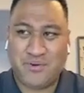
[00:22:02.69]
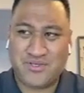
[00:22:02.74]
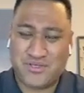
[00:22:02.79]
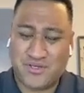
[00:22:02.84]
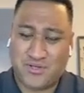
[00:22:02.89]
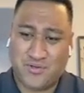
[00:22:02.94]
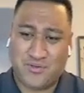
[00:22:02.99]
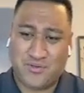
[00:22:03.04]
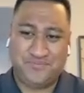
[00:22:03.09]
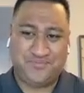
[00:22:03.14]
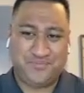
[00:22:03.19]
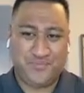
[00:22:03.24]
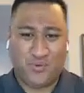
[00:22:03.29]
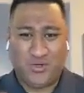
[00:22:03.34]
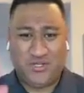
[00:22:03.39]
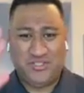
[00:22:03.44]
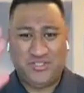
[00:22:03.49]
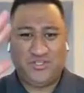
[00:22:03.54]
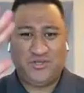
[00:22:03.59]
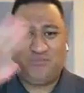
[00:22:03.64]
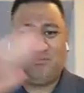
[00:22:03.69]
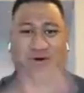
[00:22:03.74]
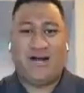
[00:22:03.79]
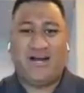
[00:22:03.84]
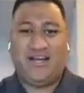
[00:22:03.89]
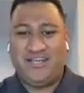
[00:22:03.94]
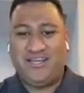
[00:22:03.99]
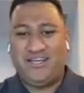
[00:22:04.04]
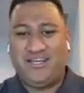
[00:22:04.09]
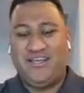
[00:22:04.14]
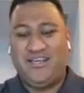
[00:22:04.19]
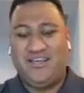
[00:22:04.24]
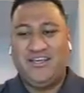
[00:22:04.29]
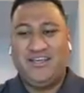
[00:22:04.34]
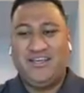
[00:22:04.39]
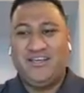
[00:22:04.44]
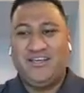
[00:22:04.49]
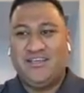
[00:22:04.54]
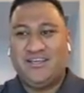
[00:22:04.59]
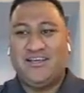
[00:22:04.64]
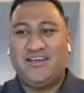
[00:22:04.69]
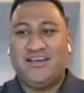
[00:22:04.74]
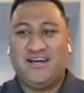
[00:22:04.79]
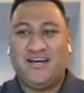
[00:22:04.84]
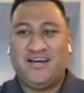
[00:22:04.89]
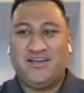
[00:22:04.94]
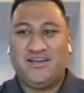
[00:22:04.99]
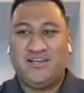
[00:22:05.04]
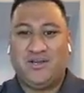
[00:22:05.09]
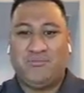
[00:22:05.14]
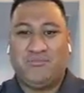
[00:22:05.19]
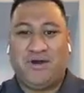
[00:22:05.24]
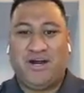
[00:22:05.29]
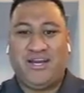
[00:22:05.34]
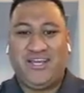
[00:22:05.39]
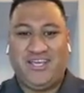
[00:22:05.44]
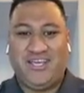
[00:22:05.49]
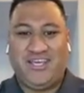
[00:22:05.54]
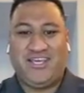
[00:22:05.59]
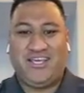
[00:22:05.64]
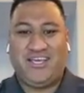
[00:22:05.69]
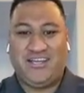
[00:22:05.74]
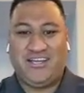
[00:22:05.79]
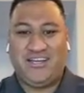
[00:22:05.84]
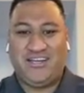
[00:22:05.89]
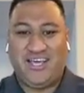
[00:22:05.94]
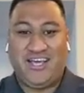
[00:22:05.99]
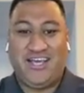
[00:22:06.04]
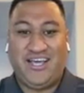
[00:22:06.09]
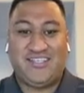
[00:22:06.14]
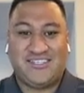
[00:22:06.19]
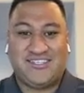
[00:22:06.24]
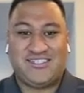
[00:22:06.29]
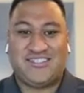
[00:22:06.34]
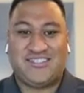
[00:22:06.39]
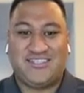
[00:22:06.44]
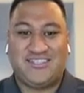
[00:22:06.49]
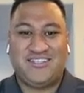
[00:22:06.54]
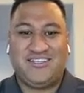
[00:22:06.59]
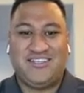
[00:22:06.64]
So once your body heat hits,